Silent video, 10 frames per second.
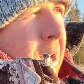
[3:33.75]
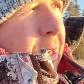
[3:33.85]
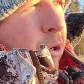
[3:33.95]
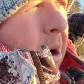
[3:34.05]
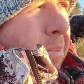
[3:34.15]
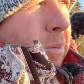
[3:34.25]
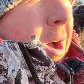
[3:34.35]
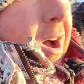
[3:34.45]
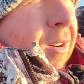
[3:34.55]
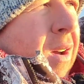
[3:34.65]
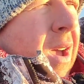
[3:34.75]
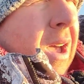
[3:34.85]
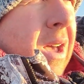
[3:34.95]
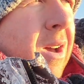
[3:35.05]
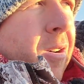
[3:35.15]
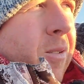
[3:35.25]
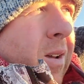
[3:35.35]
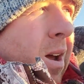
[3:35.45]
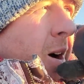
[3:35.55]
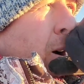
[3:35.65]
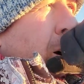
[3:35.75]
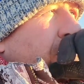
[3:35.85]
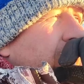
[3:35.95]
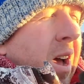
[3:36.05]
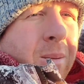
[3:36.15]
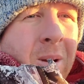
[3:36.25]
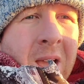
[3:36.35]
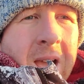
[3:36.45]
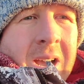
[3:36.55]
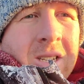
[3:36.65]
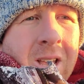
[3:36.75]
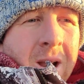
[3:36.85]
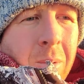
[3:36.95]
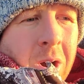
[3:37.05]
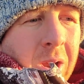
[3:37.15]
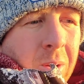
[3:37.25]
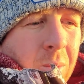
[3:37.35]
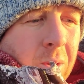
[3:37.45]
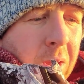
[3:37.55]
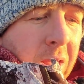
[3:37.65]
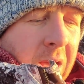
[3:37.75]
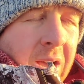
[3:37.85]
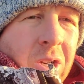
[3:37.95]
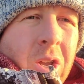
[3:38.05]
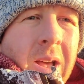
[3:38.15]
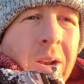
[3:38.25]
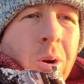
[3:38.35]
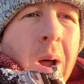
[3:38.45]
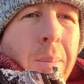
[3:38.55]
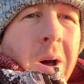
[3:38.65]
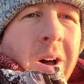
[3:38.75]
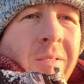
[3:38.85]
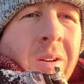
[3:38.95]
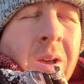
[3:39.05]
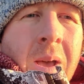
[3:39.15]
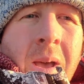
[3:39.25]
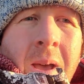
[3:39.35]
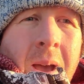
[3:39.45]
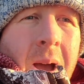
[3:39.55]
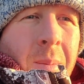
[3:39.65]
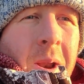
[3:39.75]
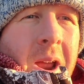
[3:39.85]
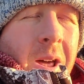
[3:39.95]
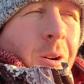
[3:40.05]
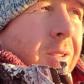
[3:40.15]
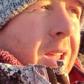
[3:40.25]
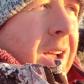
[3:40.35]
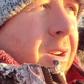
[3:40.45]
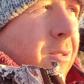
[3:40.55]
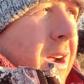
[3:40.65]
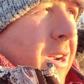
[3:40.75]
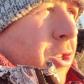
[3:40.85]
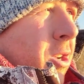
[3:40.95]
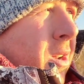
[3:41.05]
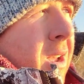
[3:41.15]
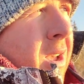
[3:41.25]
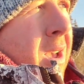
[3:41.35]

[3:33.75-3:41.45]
it dropped off over there, I've got my axe kind of marking the edge of that drop off. I'm going to head over that direction